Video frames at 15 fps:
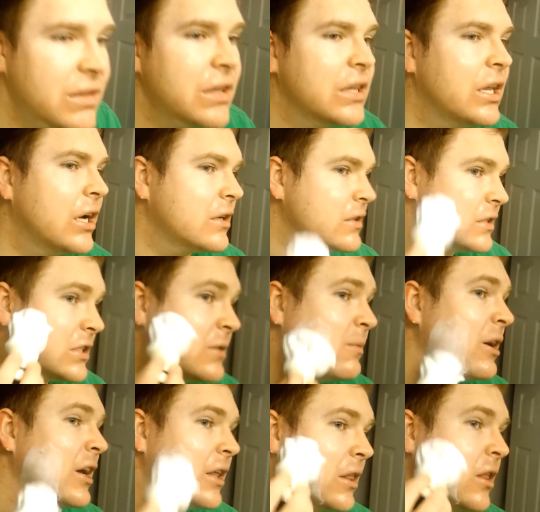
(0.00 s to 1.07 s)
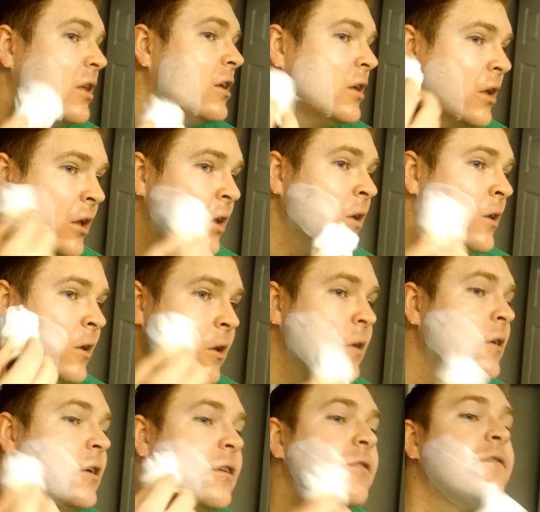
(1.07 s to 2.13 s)
Douglas Smythe,
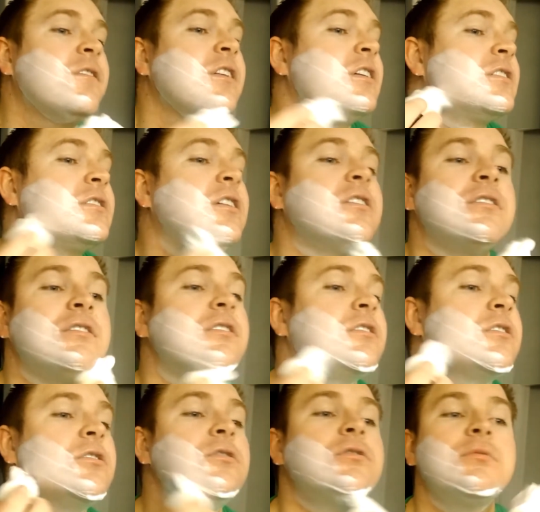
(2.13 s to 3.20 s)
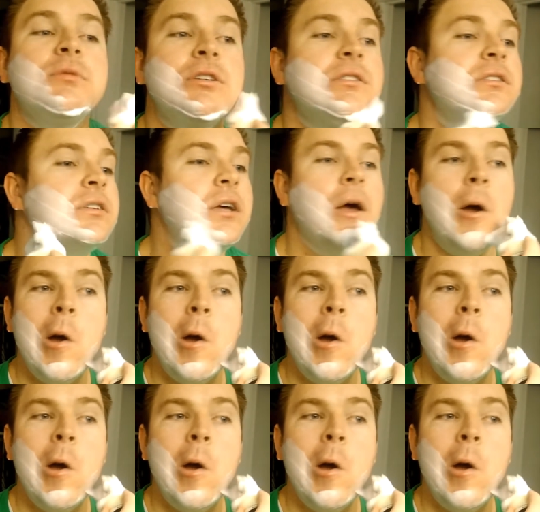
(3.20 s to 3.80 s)
Phoenix Artisan Accoutrements,